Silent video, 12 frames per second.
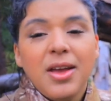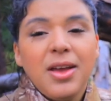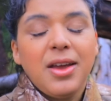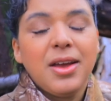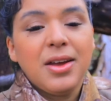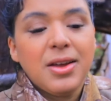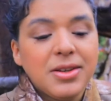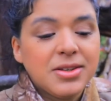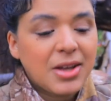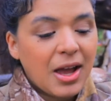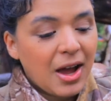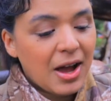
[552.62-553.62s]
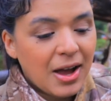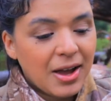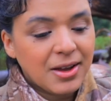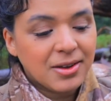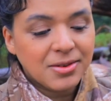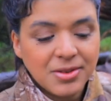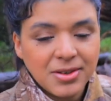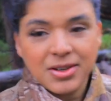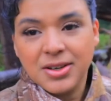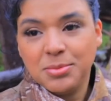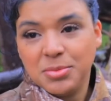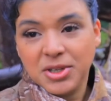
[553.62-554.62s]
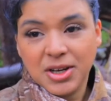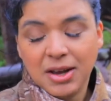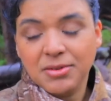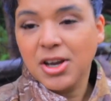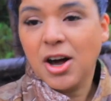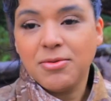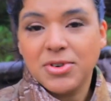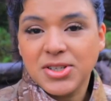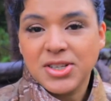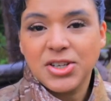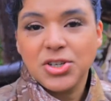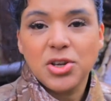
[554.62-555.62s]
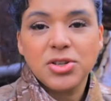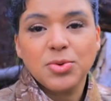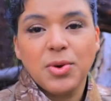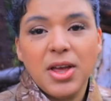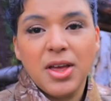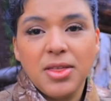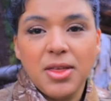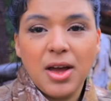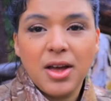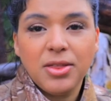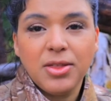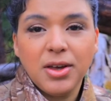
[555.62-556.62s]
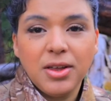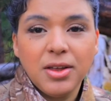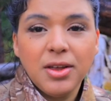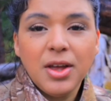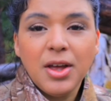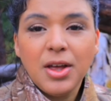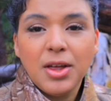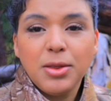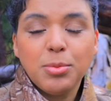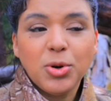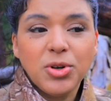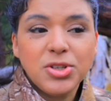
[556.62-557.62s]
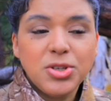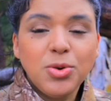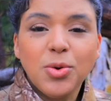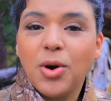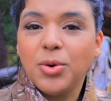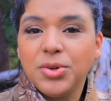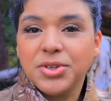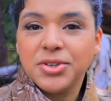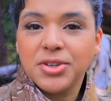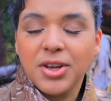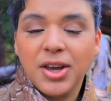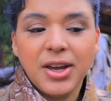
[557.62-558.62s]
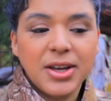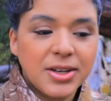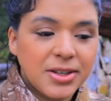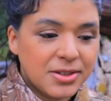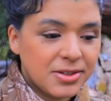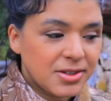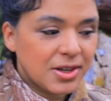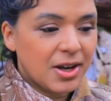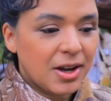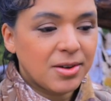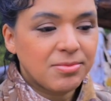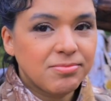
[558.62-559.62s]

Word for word: and I've been having conversations with uh, the the boy's new owner and. Uh,